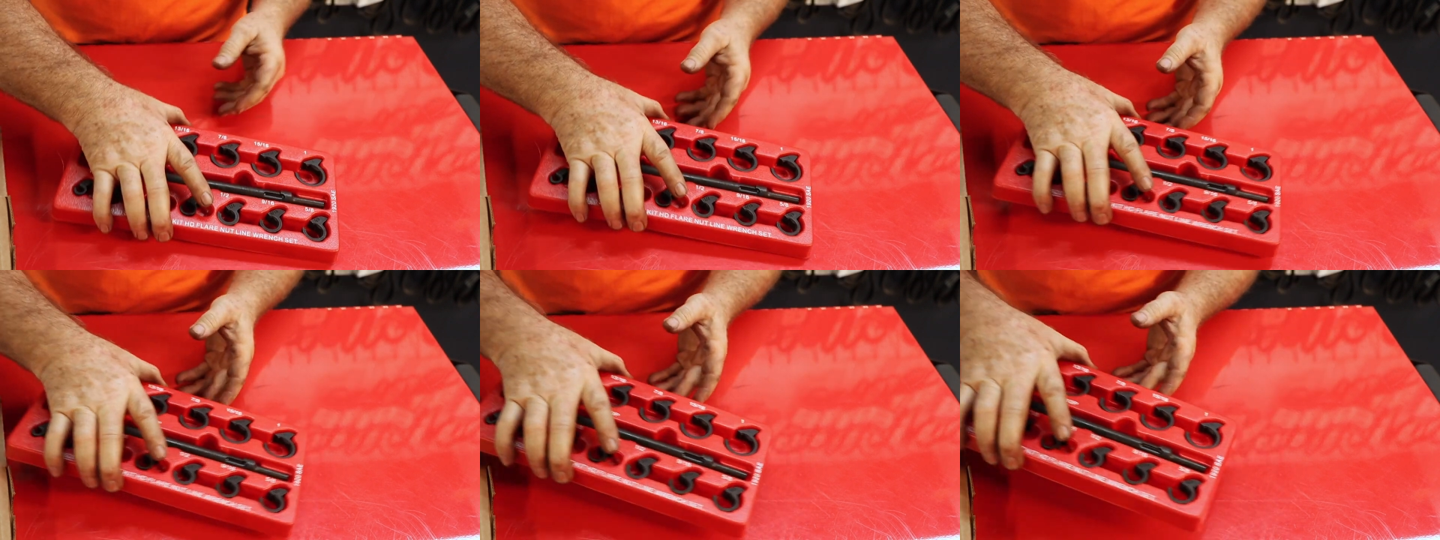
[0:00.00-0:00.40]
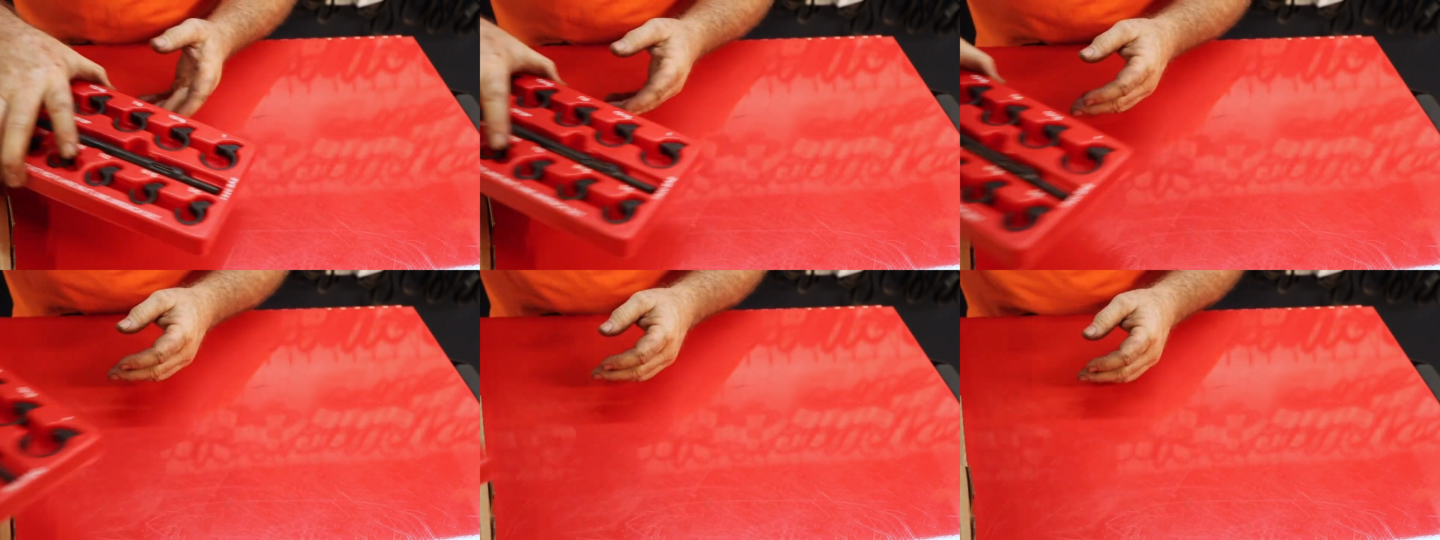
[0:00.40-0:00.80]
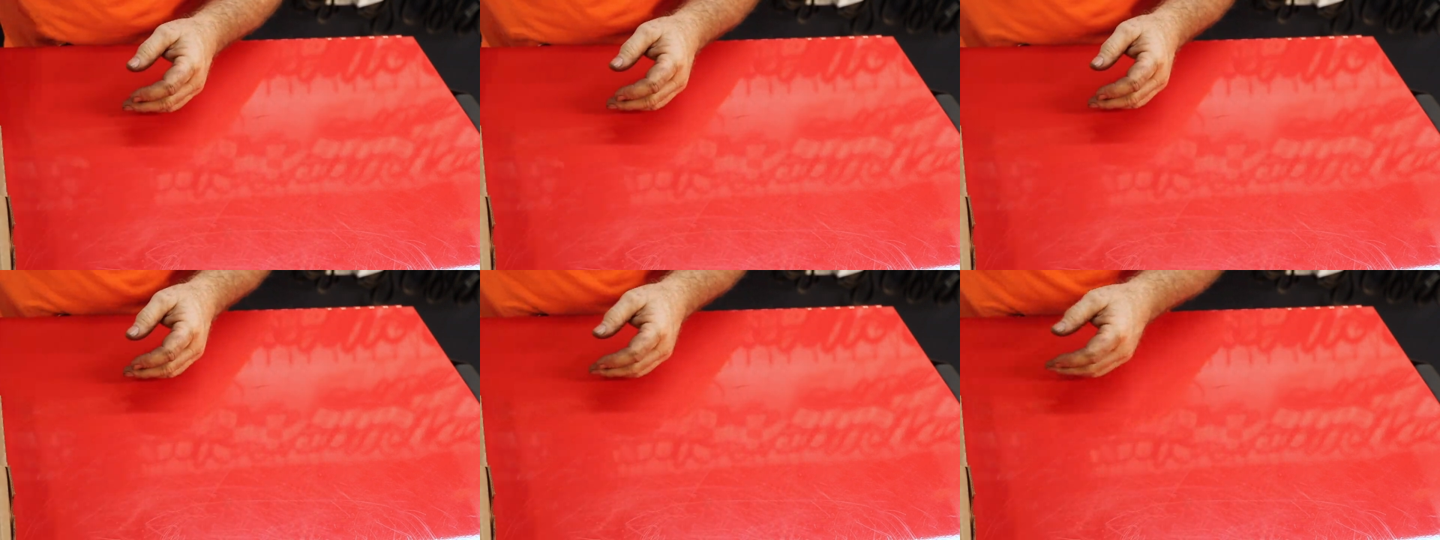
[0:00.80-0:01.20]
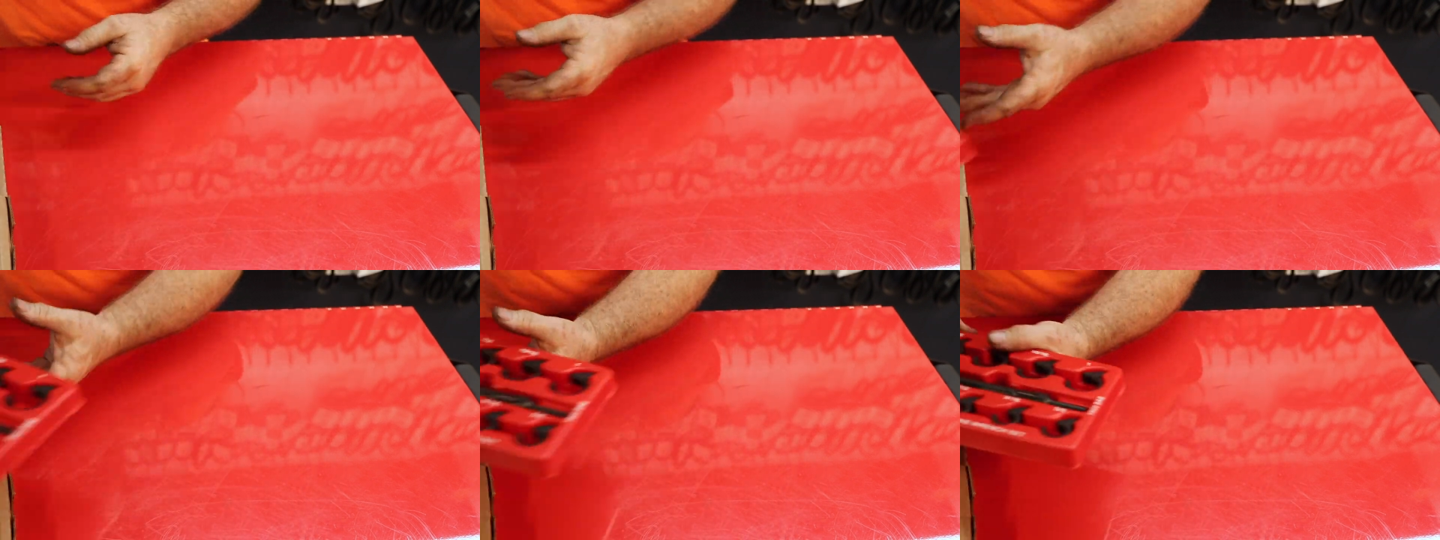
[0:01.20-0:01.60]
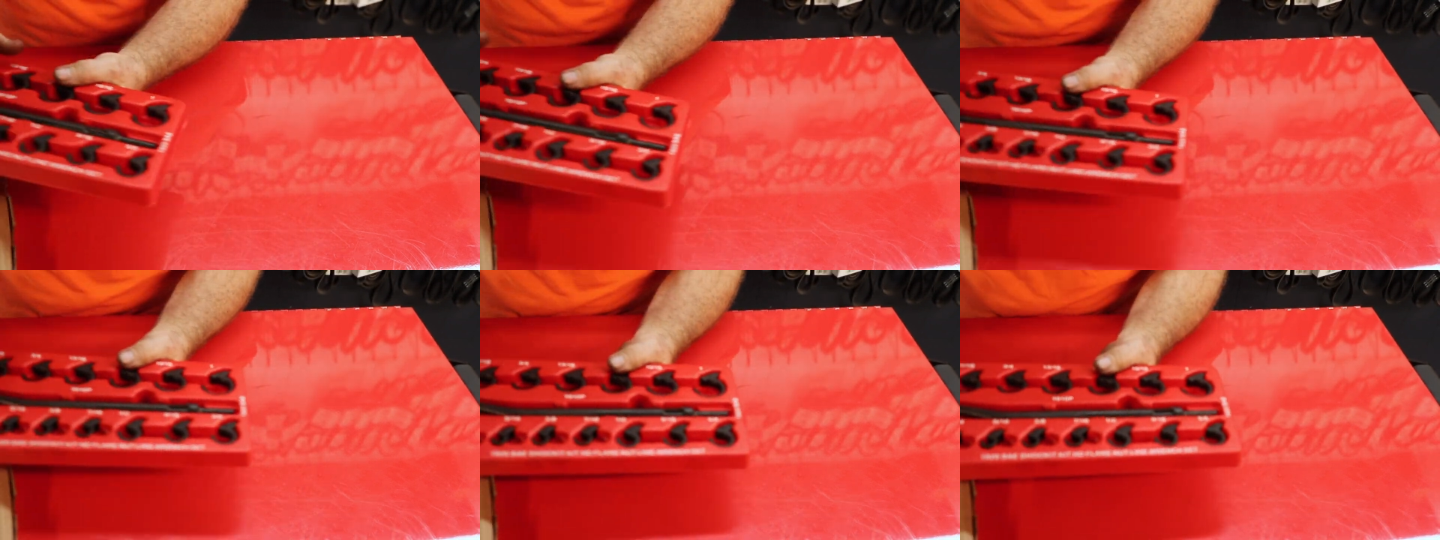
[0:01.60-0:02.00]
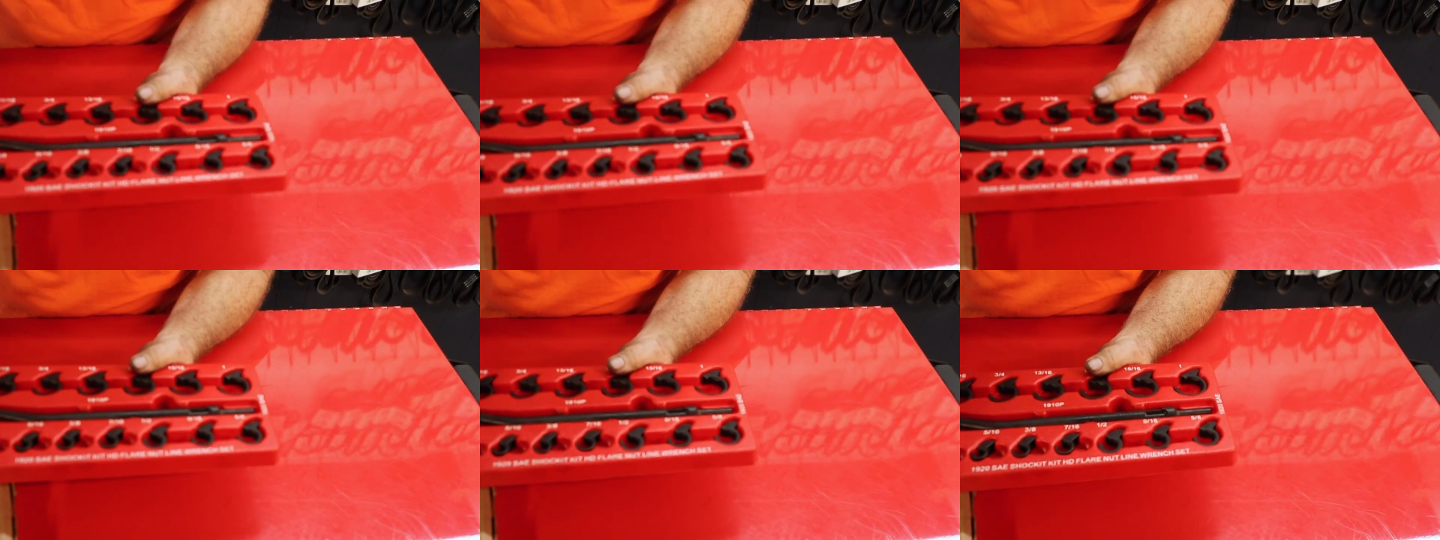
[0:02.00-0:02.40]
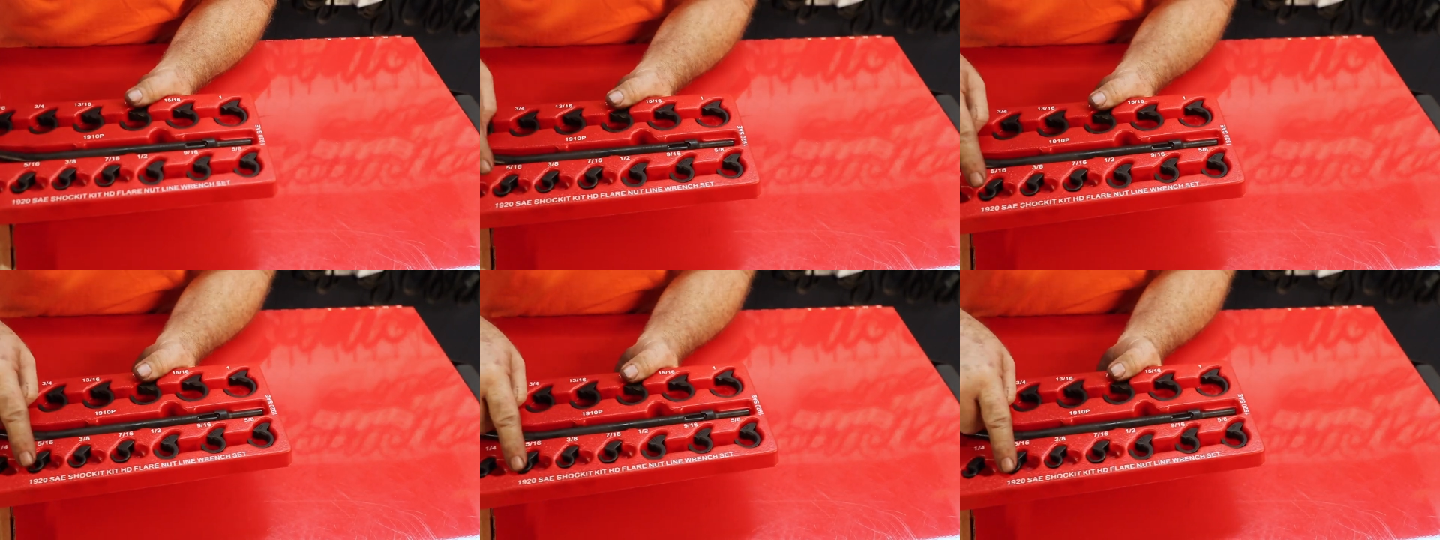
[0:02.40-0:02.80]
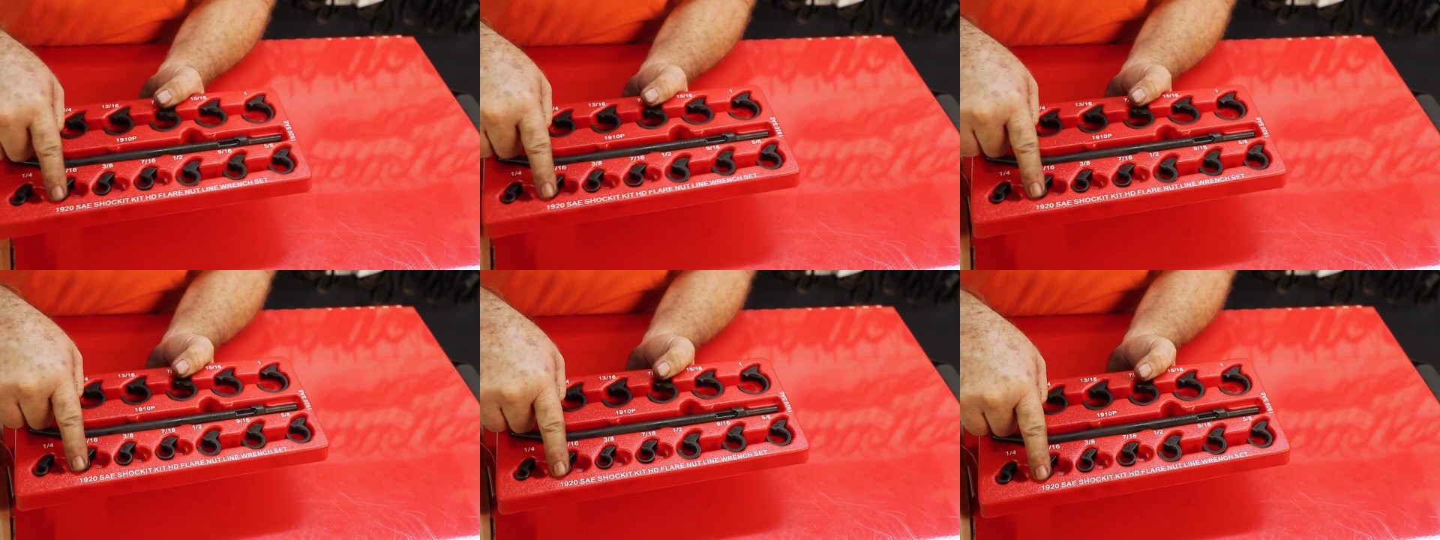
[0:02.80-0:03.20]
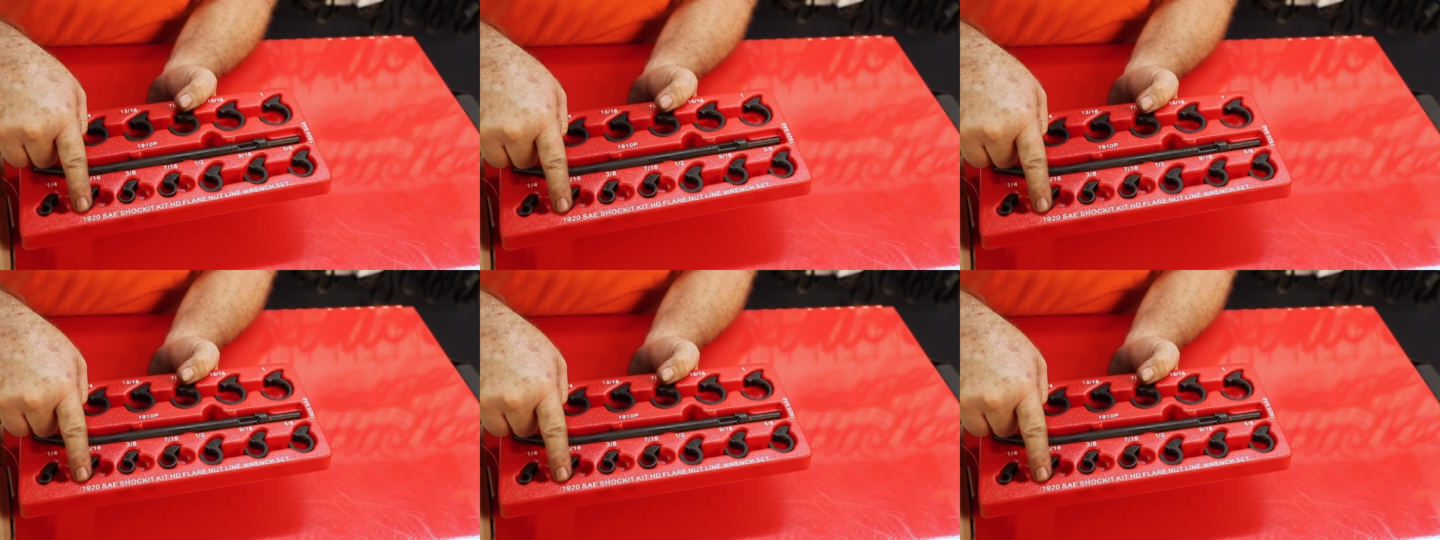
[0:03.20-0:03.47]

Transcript: [unreadable: no face in view]